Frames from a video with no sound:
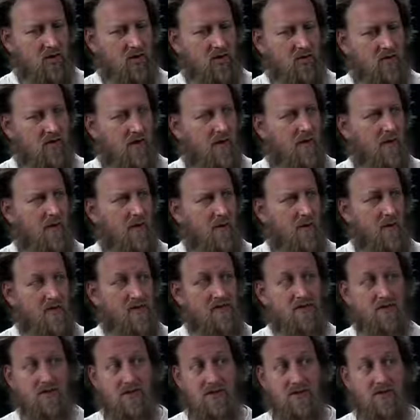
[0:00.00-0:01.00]
don't you think the
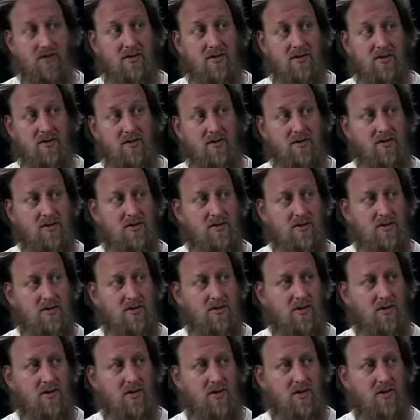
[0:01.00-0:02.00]
best thing to
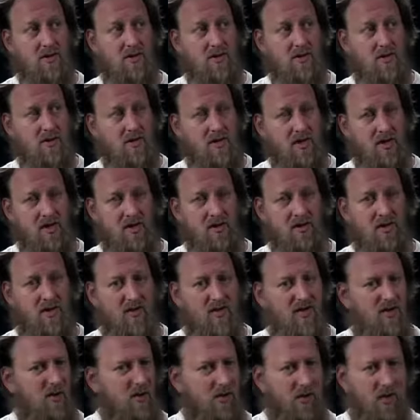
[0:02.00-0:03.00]
use is
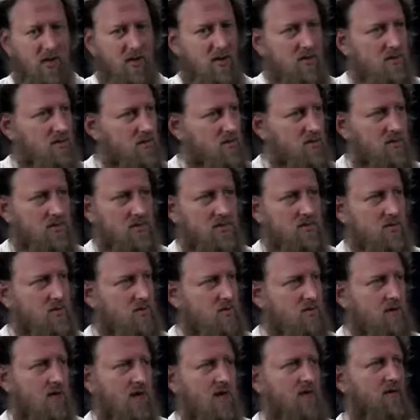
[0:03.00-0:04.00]
the thing we use
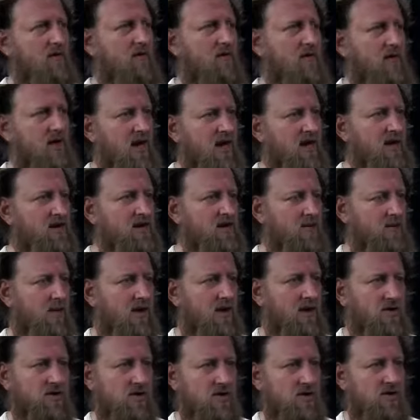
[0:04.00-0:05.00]
every day to
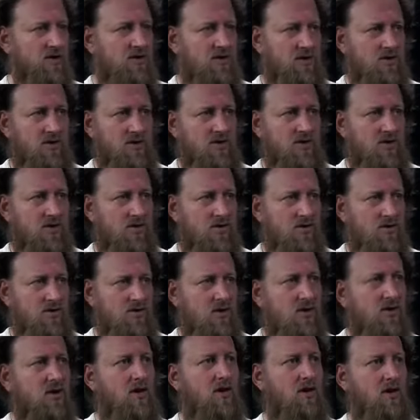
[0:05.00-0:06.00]
make such
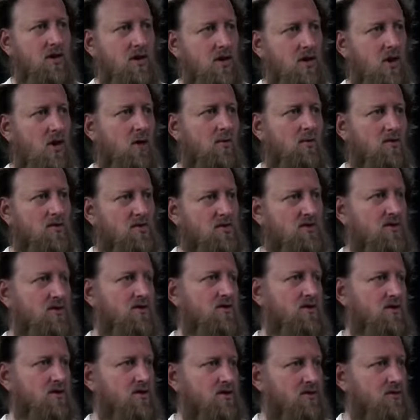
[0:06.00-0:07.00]
decisions? Common
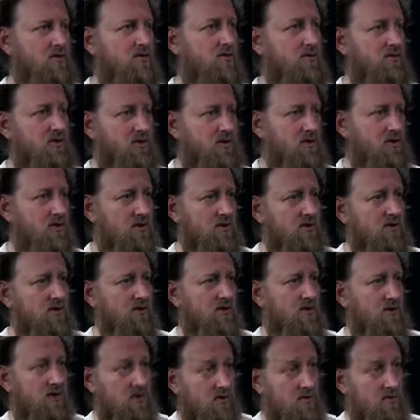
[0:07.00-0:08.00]
sense and reason.